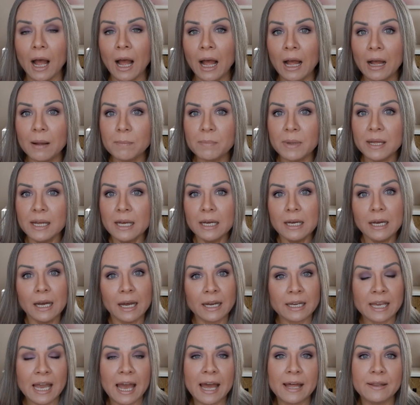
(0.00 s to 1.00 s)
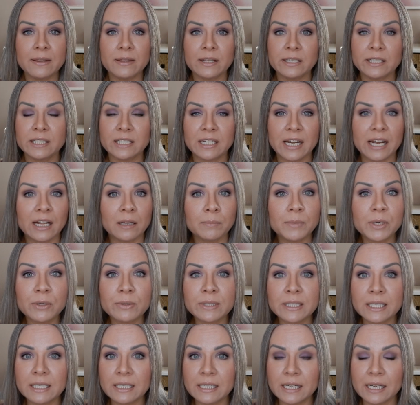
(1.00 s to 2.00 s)
Um, again, the snail
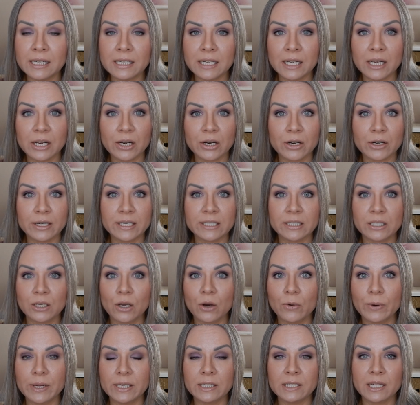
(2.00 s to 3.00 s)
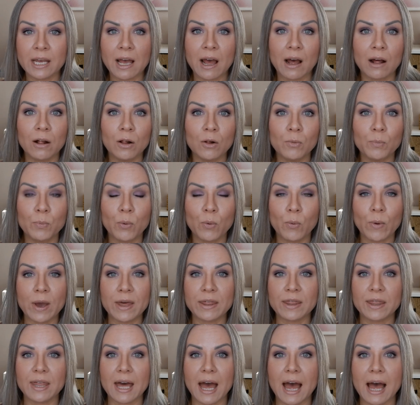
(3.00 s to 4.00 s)
mucin in here is going to help
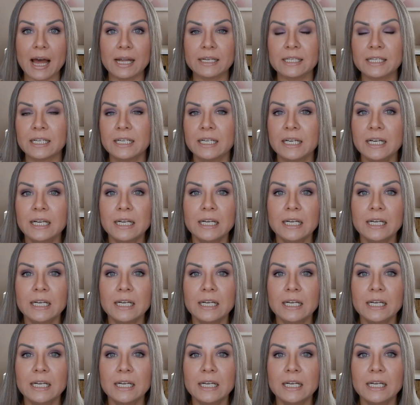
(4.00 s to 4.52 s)
with that